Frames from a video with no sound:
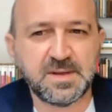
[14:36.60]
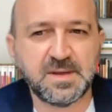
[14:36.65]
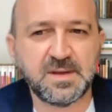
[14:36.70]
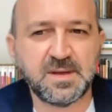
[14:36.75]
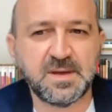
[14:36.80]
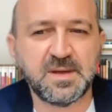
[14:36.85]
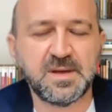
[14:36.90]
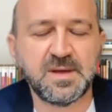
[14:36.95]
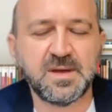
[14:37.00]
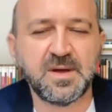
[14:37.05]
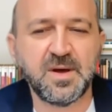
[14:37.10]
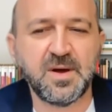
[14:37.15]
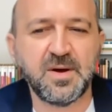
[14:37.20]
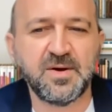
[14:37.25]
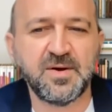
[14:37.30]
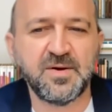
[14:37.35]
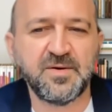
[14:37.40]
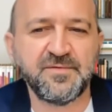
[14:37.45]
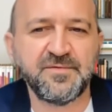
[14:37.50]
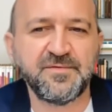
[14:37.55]
uh,
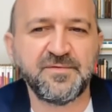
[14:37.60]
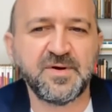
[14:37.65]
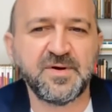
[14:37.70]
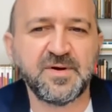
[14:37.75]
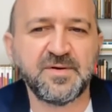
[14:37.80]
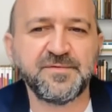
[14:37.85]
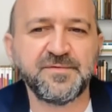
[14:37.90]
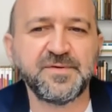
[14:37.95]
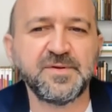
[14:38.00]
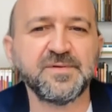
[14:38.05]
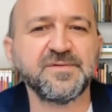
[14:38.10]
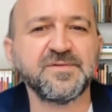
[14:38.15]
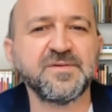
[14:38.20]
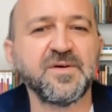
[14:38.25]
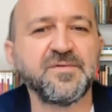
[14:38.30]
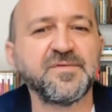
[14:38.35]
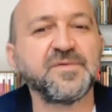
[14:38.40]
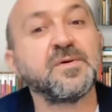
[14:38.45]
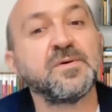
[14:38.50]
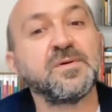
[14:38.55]
of uh,
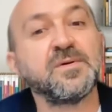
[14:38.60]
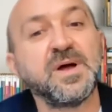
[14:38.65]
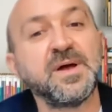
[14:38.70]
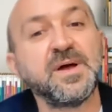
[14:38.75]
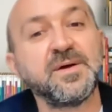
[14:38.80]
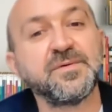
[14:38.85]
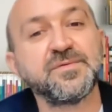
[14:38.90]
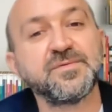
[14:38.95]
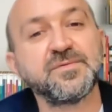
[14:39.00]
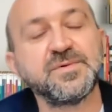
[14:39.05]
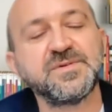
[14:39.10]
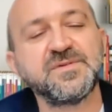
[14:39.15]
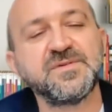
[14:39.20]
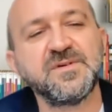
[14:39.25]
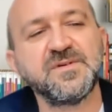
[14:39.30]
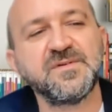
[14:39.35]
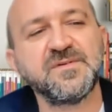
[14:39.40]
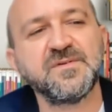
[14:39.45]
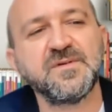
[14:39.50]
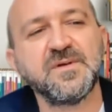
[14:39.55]
philosophical health, which
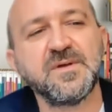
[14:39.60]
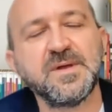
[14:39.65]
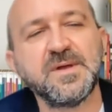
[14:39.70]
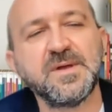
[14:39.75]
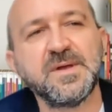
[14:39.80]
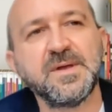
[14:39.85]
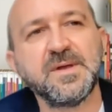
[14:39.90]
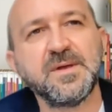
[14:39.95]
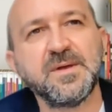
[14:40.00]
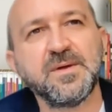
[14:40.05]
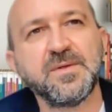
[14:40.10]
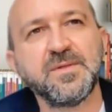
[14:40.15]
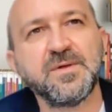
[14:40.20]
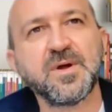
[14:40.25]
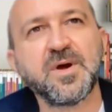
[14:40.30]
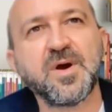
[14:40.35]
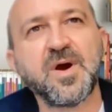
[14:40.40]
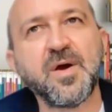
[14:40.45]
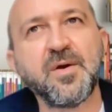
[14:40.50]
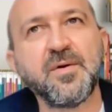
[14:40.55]
is
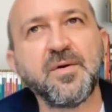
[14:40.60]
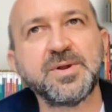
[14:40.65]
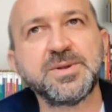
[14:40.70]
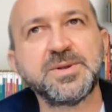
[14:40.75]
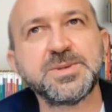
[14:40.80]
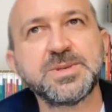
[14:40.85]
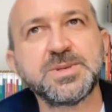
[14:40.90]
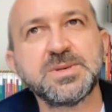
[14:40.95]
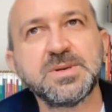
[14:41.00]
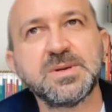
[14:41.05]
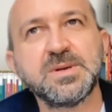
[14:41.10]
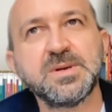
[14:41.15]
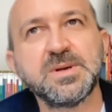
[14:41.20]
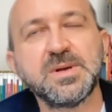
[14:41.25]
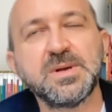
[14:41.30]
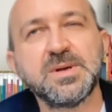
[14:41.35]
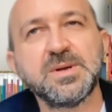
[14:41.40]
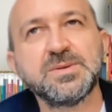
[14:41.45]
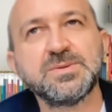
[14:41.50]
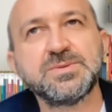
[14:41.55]
the courage
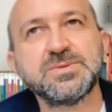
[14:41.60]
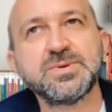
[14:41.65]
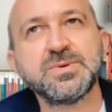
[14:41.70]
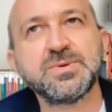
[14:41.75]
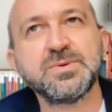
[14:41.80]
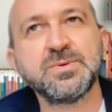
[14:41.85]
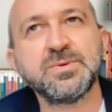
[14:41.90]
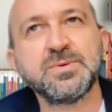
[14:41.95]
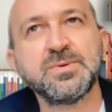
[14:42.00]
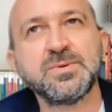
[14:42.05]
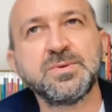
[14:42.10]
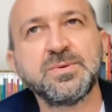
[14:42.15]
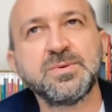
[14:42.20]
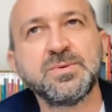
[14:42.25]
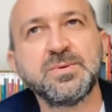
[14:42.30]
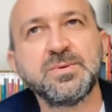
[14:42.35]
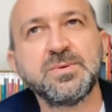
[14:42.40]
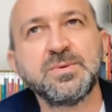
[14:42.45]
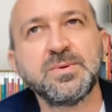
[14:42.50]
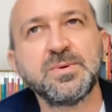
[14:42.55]

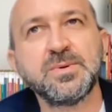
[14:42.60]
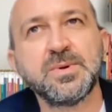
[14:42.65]
to